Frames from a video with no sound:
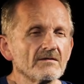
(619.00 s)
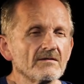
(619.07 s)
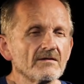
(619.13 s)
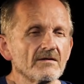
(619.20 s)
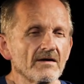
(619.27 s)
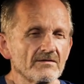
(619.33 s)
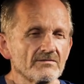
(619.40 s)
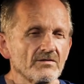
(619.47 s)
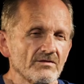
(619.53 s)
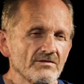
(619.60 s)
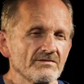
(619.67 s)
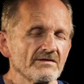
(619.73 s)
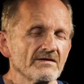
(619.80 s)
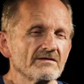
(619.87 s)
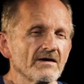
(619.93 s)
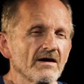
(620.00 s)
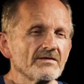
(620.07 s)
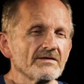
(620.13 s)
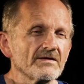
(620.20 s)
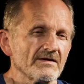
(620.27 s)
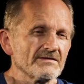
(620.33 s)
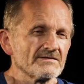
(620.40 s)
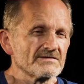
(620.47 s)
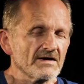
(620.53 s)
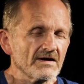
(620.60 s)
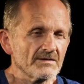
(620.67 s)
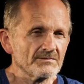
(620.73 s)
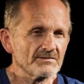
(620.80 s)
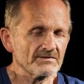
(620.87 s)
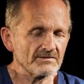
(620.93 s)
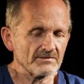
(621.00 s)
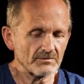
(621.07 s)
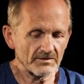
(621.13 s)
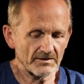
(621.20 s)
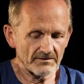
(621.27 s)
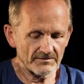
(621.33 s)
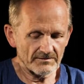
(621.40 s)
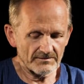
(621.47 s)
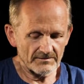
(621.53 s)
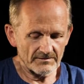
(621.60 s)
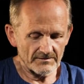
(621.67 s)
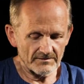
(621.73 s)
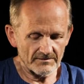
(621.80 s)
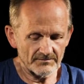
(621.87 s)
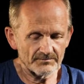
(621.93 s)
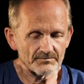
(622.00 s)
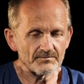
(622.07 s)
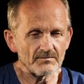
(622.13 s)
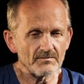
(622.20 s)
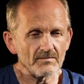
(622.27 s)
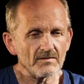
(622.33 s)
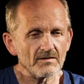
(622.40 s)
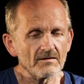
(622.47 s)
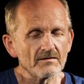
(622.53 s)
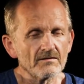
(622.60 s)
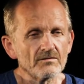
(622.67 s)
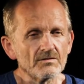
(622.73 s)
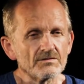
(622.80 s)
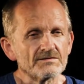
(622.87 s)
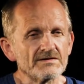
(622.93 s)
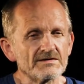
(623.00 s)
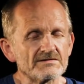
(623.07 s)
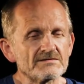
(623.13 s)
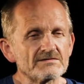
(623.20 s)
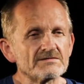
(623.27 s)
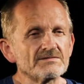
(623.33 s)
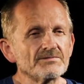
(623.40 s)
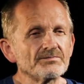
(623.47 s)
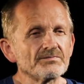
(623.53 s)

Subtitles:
errors in other enzymes with autists.